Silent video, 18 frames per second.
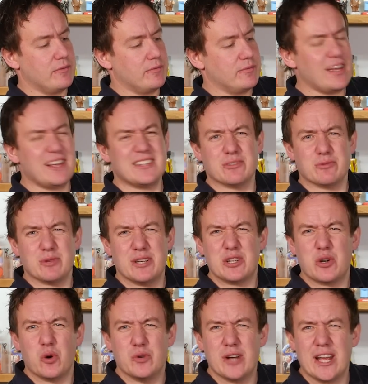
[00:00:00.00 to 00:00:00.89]
That is a
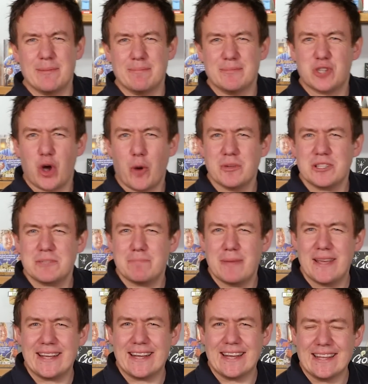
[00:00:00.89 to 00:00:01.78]
really cool name, Thomas
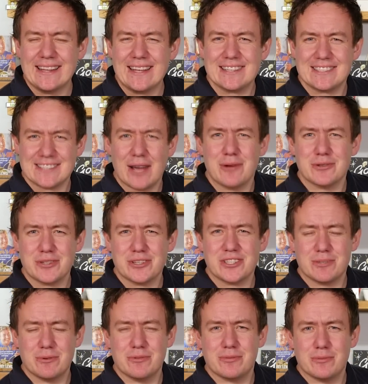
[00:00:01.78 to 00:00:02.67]
Pickett. That sounds like
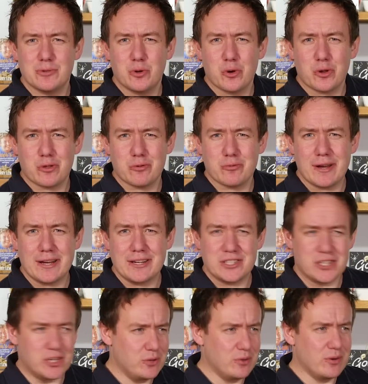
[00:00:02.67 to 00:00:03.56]
someone from Lord of the
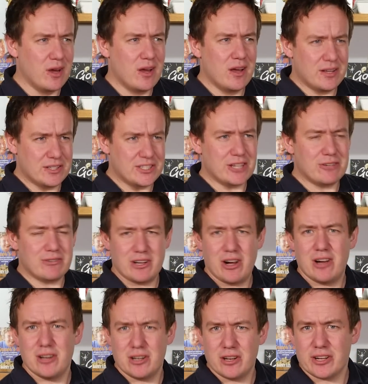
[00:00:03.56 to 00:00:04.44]
Rings, who generally
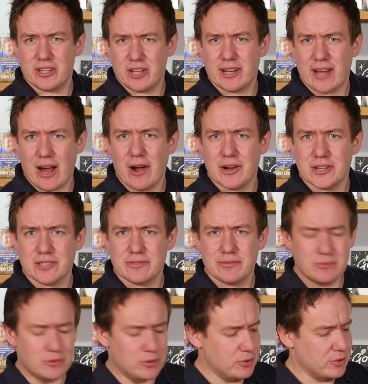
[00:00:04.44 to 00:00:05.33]
I look like a character
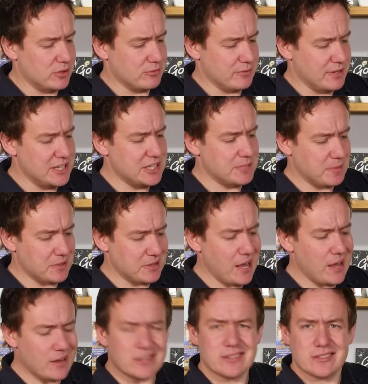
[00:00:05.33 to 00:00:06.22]
from Lord of the Rings, but
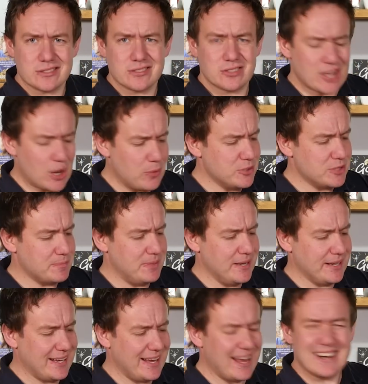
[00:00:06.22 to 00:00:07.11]
that, Thomas
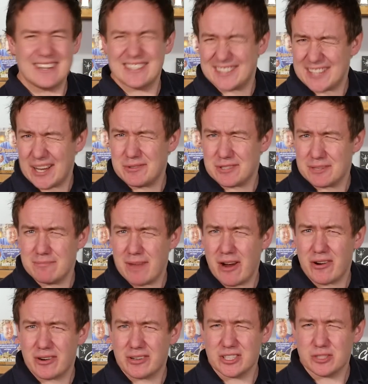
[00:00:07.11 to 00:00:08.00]
Pickett, and it sounds
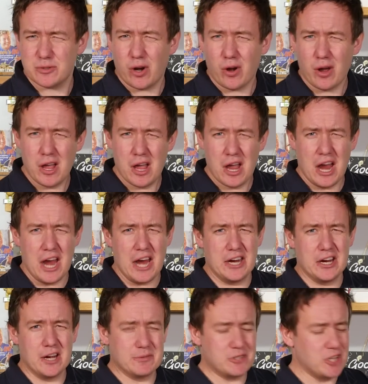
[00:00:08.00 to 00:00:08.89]
American as well.
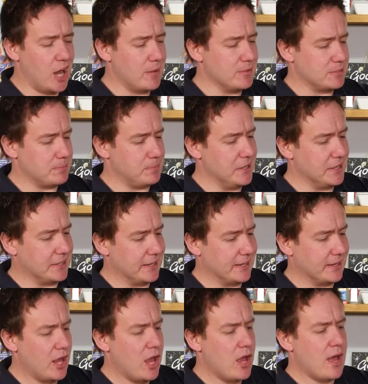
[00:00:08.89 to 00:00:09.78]
Hey, I'm Thomas
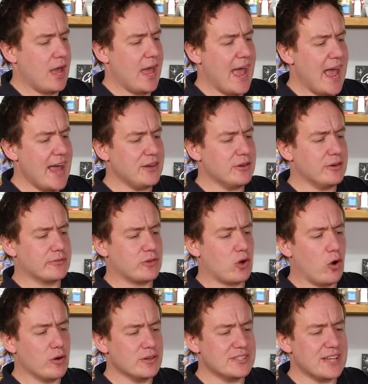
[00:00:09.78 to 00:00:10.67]
Pickett, Head of
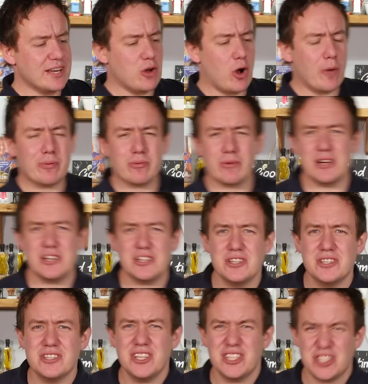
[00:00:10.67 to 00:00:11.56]
Content
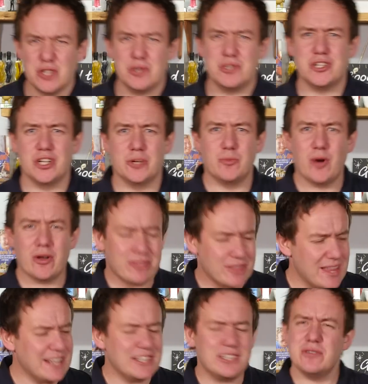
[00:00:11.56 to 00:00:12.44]
Operations at YouTube. Well,
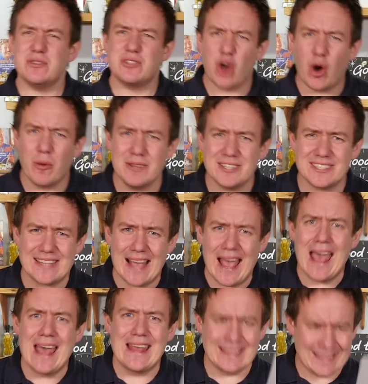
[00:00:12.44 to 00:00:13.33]
thank you, Thomas.
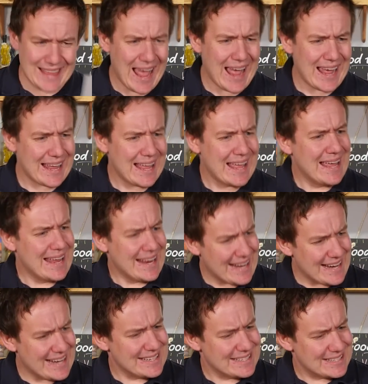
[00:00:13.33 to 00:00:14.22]
That
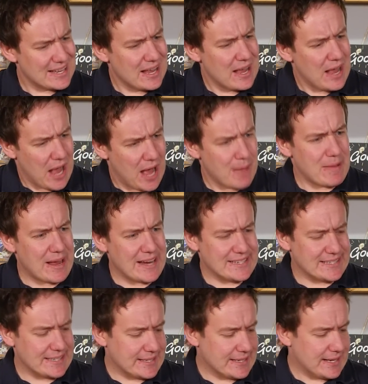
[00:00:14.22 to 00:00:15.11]
is
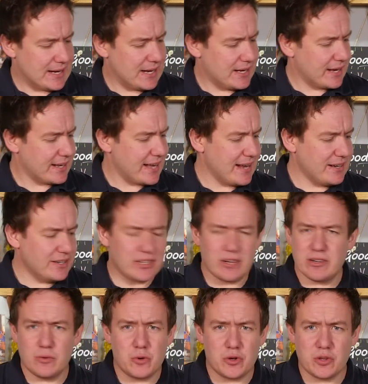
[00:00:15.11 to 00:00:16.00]
amazing. Uh, again, I
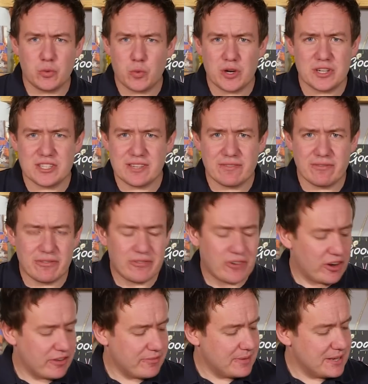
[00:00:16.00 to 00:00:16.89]
don't know what the
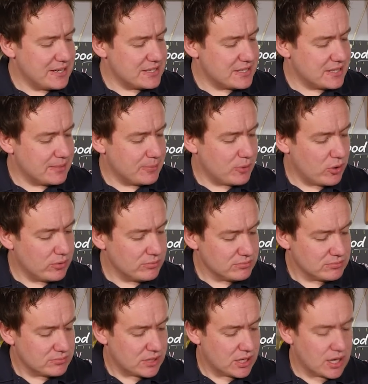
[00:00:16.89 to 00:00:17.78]
175 means in the
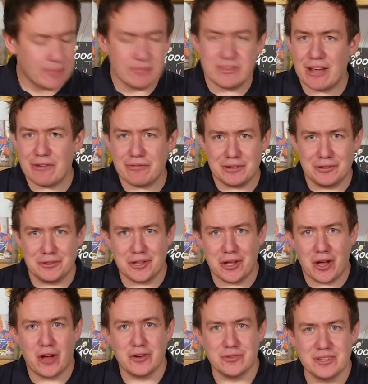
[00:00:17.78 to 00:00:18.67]
bottom. Um, definitely
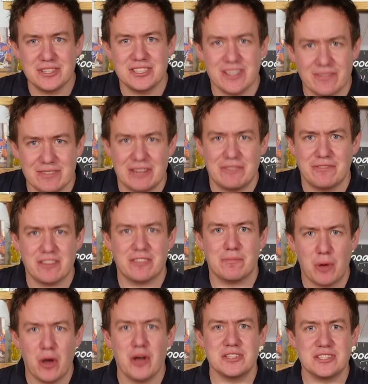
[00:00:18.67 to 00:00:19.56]
not the
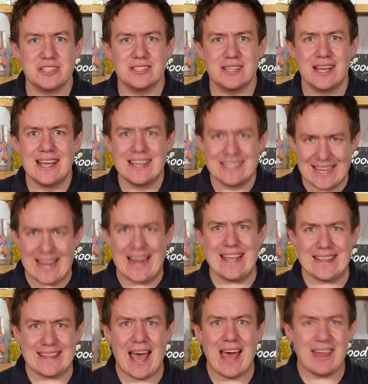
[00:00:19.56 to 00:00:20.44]
175th person to
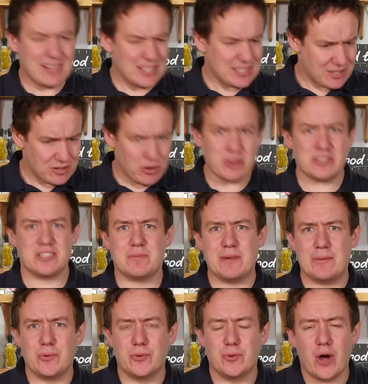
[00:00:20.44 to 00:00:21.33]
hit that. There's lots of
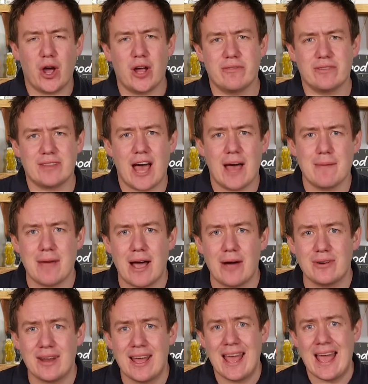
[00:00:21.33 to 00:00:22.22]
people over that
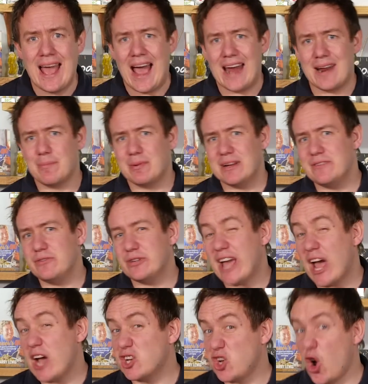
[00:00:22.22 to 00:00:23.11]
amount. And I believe you
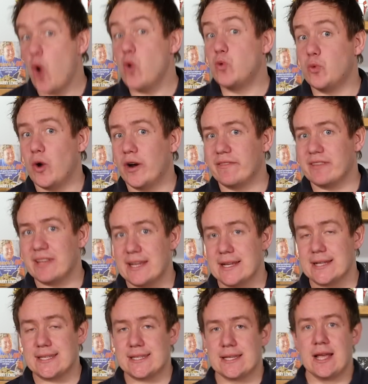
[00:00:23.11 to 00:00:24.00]
get a gold one of
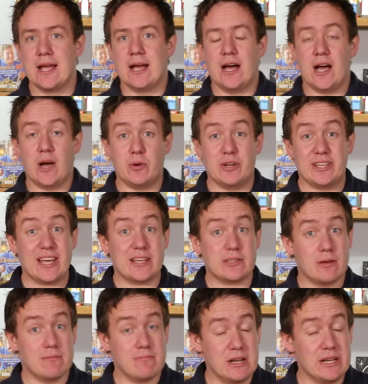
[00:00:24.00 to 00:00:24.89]
these uh, when you get
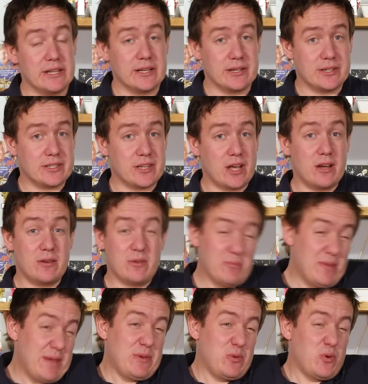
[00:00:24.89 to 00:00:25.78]
to a million. So
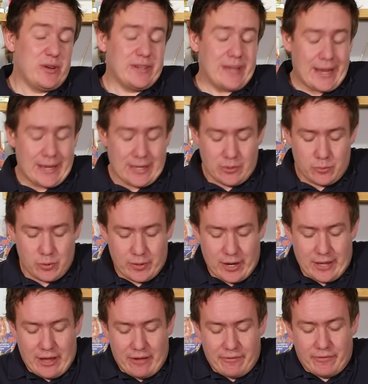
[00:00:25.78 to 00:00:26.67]
maybe one day we'll
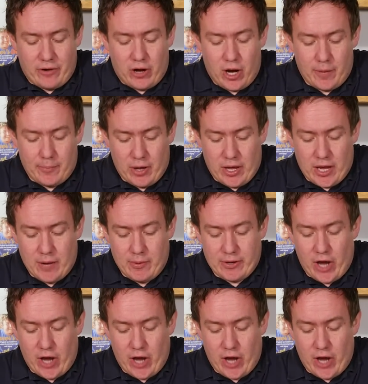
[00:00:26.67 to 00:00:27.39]
get that far. But here we